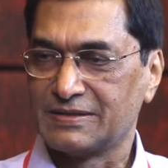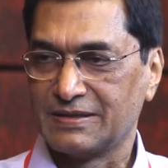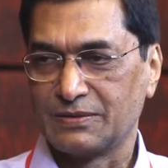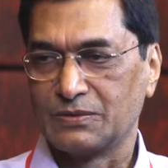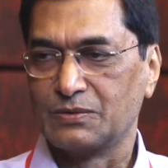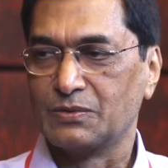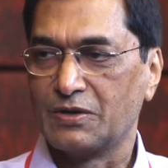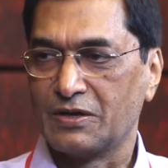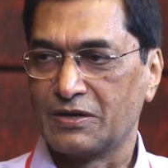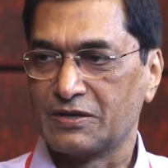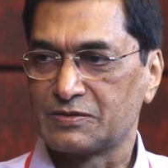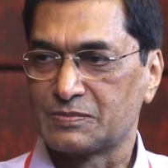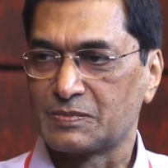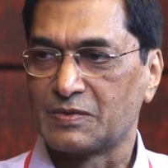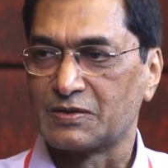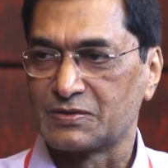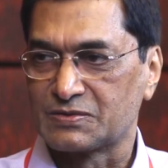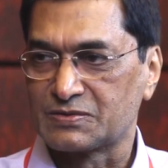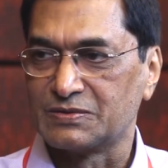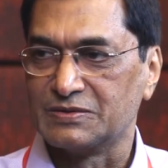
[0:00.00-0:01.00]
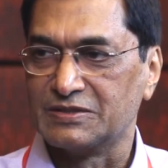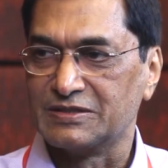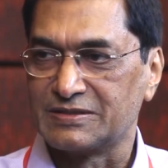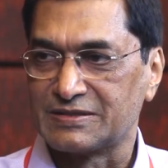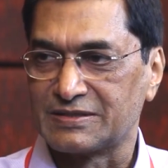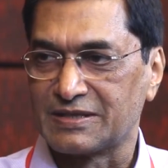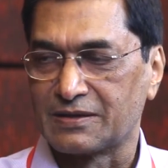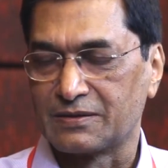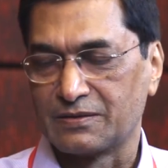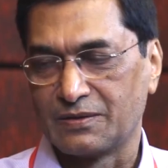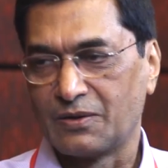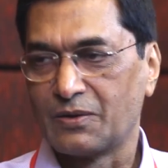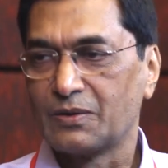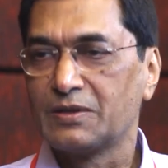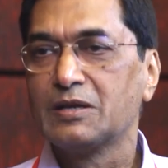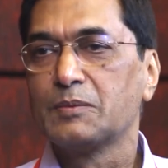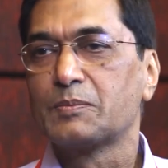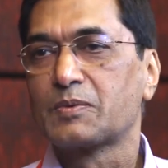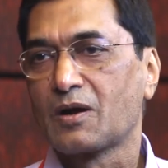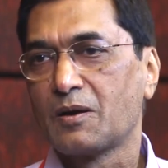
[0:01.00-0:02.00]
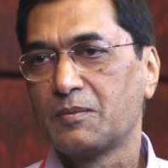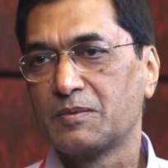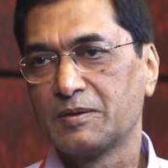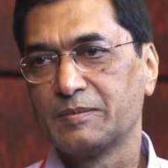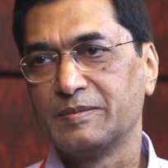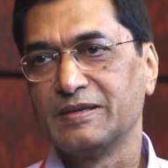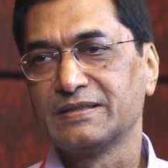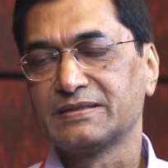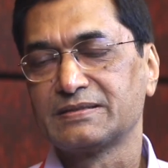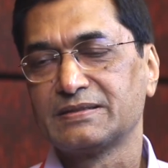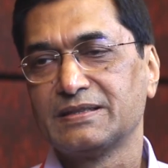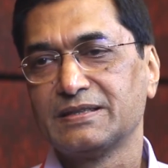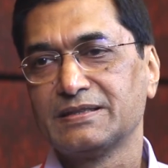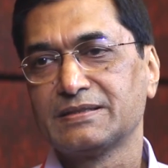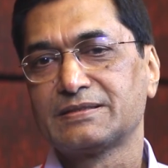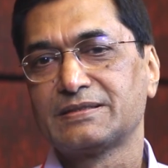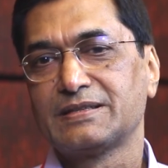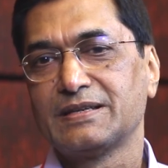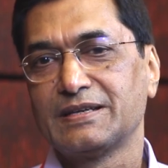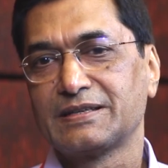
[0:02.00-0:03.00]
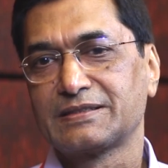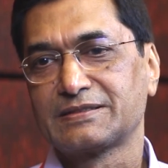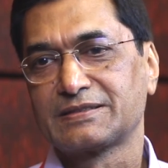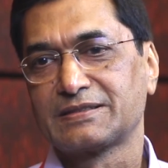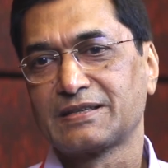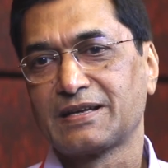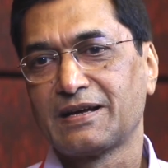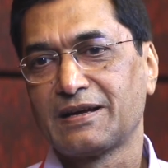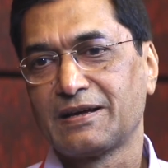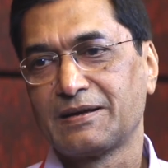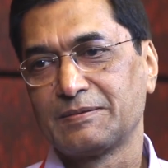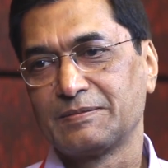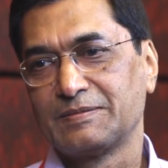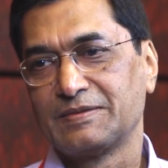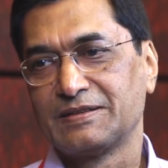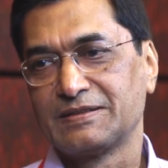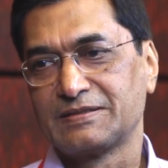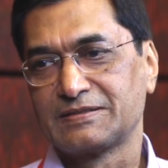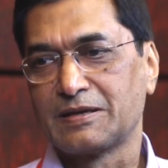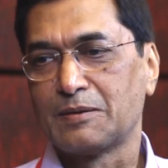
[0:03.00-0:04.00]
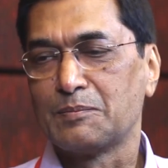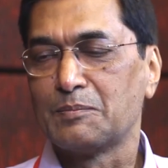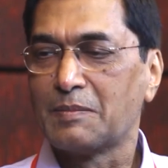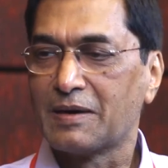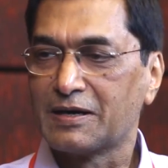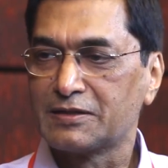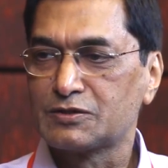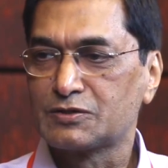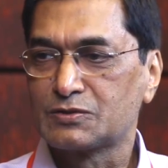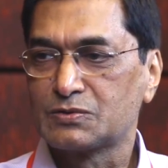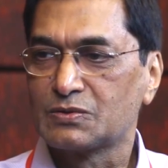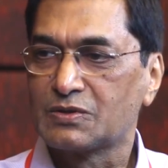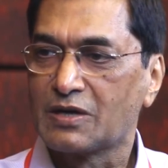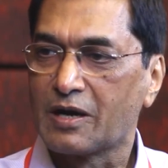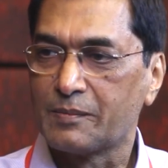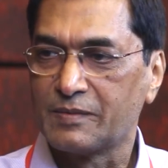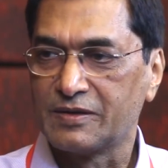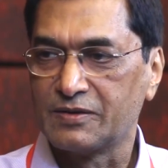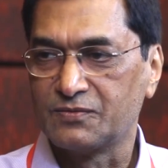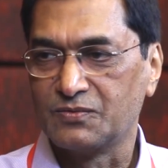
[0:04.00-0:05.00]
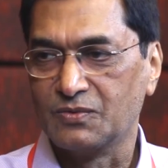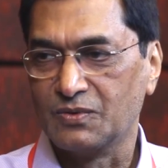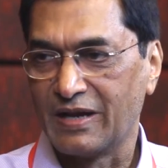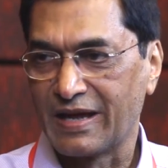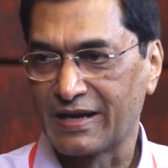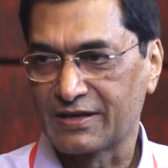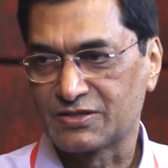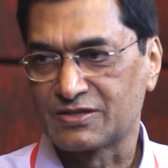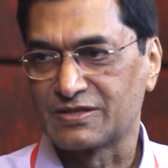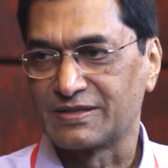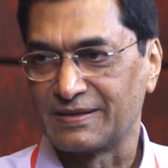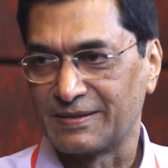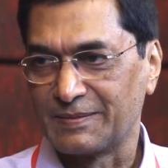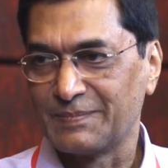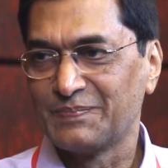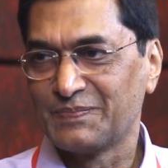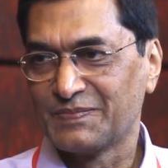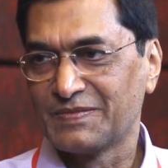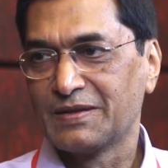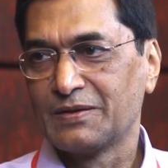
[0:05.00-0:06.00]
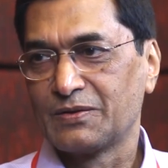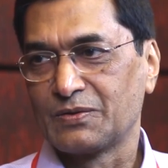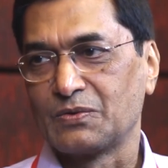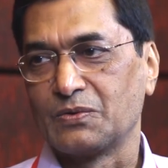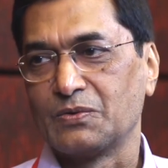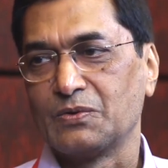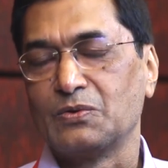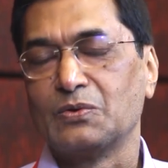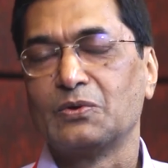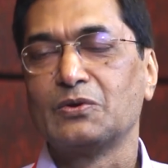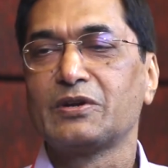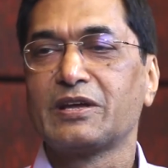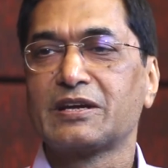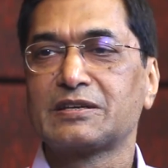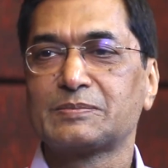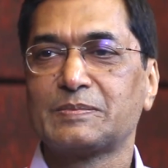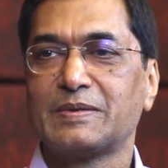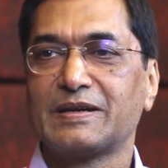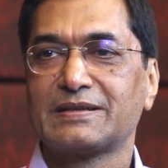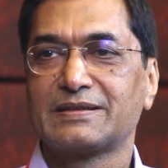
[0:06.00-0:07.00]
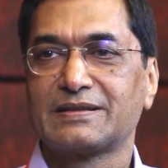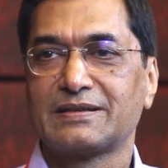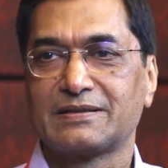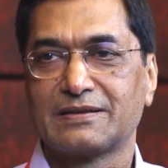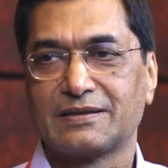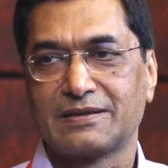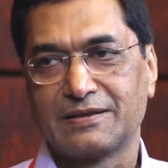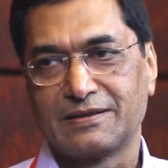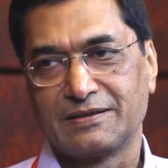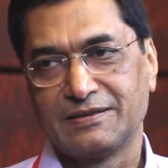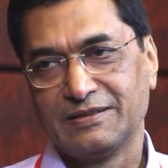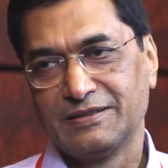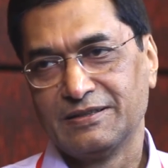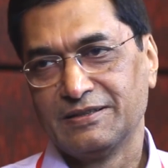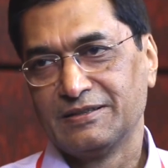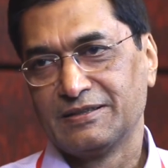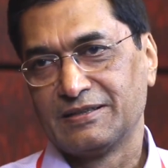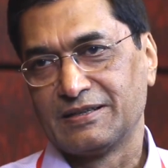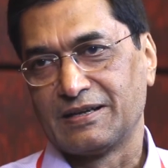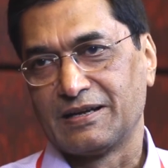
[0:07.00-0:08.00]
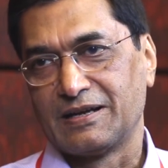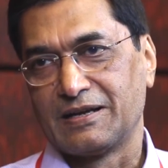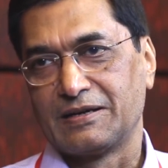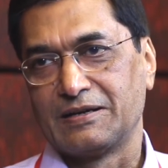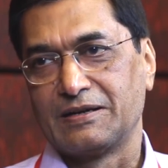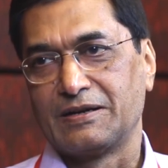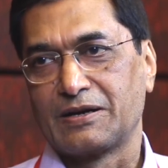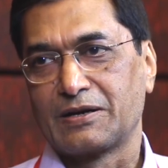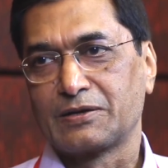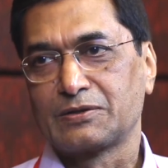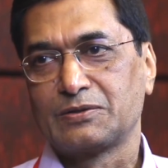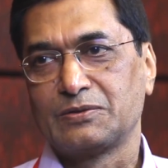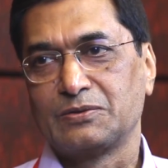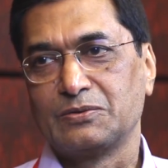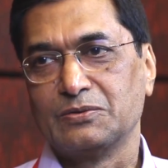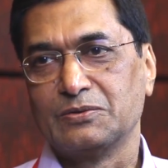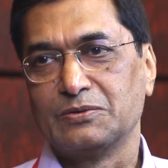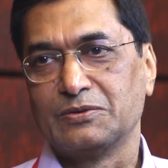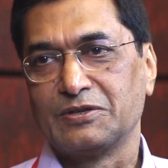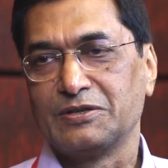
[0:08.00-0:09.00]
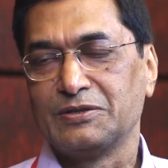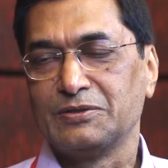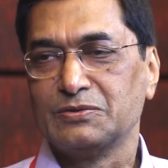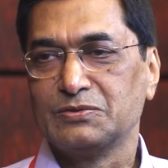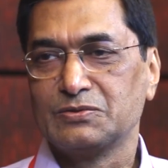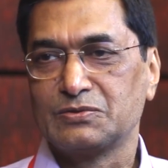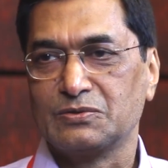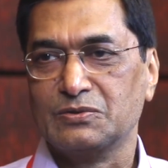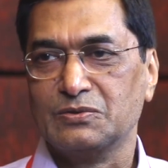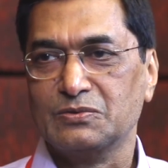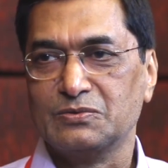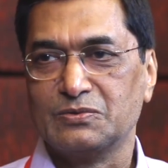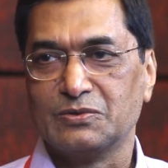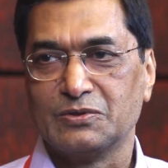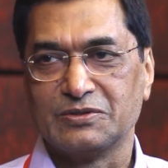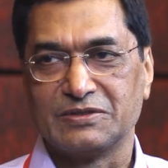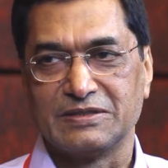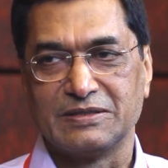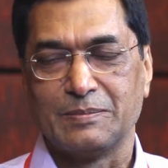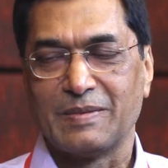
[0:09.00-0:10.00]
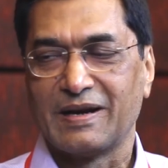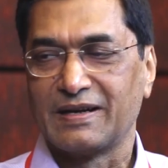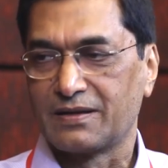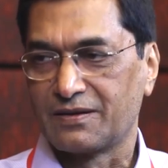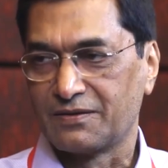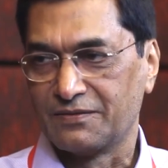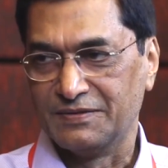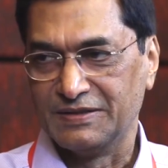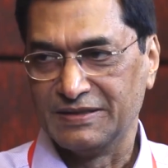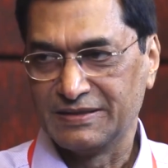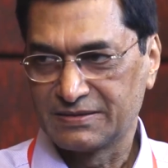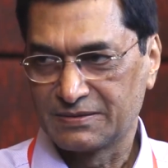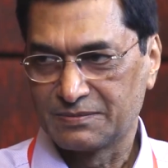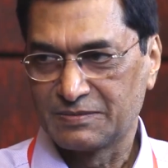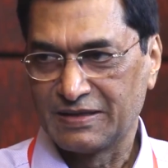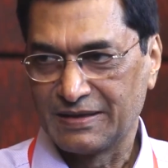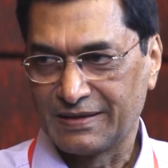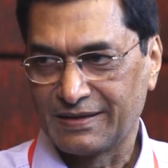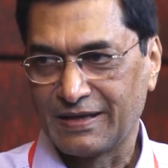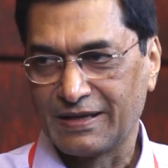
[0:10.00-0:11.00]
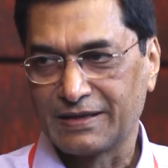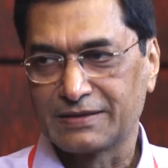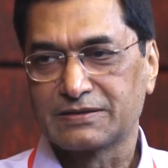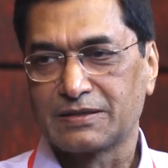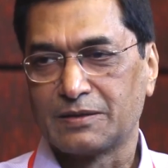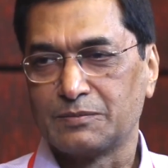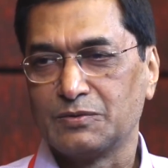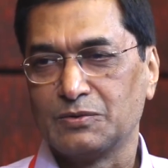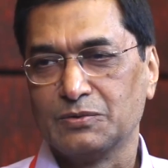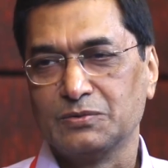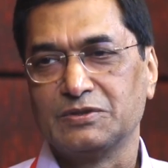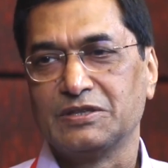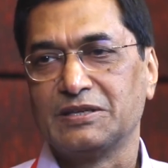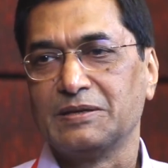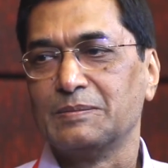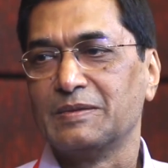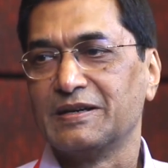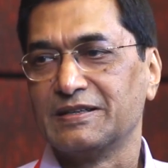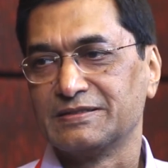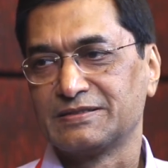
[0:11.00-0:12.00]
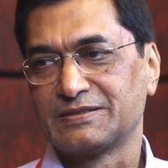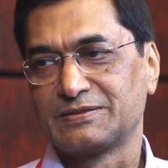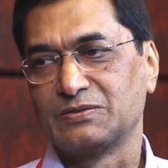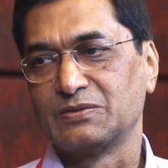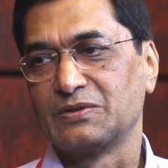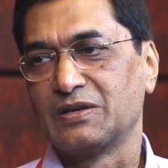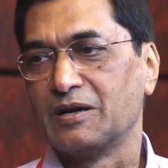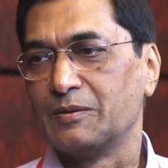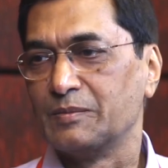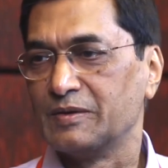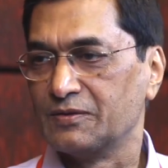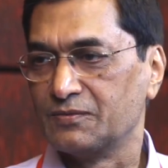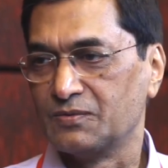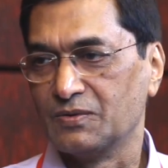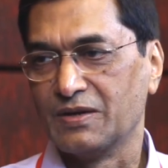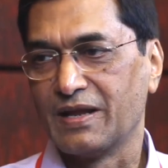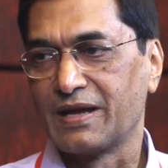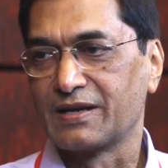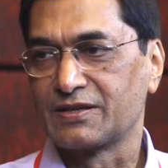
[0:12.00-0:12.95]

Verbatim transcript: seen good response to this drug. Only problem is this takes uh, some months to come in full action. So okay. you don't expect uh, uh, drug to reduce glucose in matter of weeks. It takes some two three months to come in full